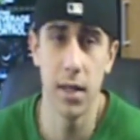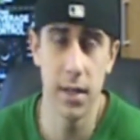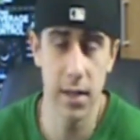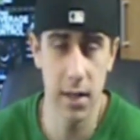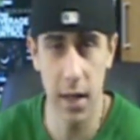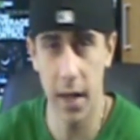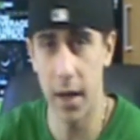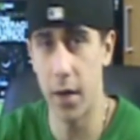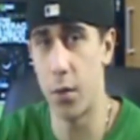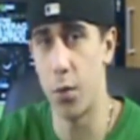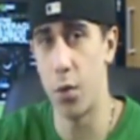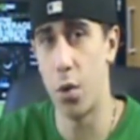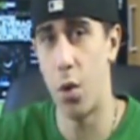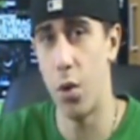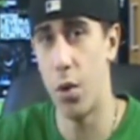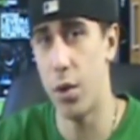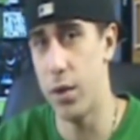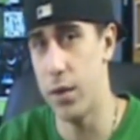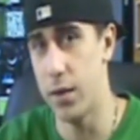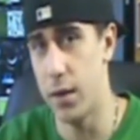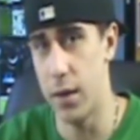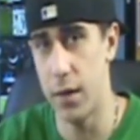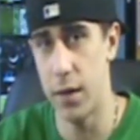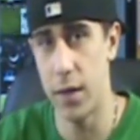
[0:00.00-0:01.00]
It's a lot of
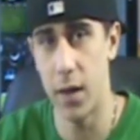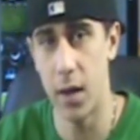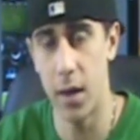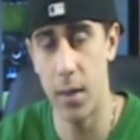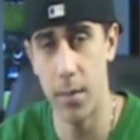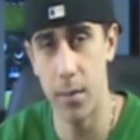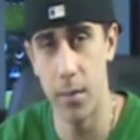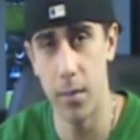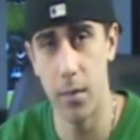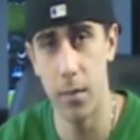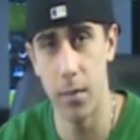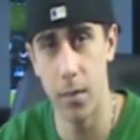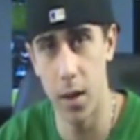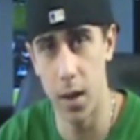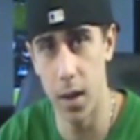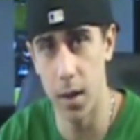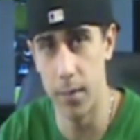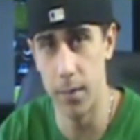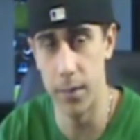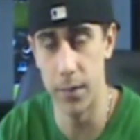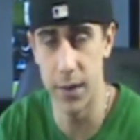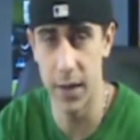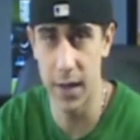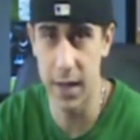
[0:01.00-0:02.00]
rolling the thumb
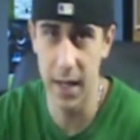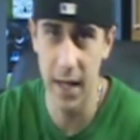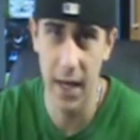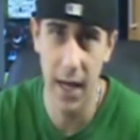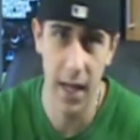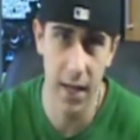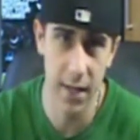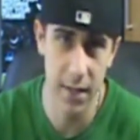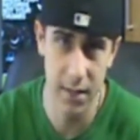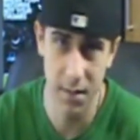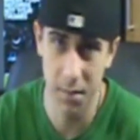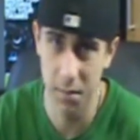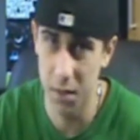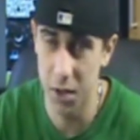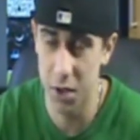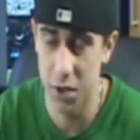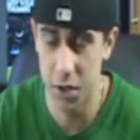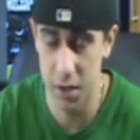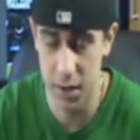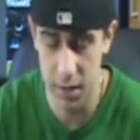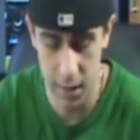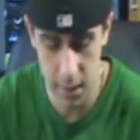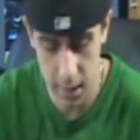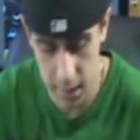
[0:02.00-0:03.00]
to get out of
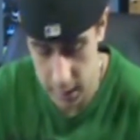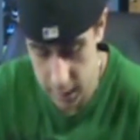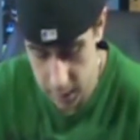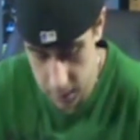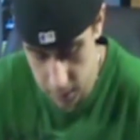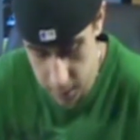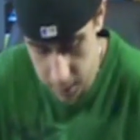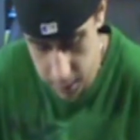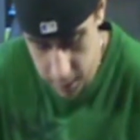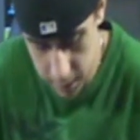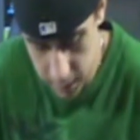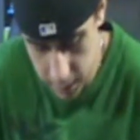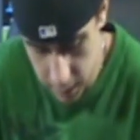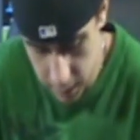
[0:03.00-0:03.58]
submissions and that sort of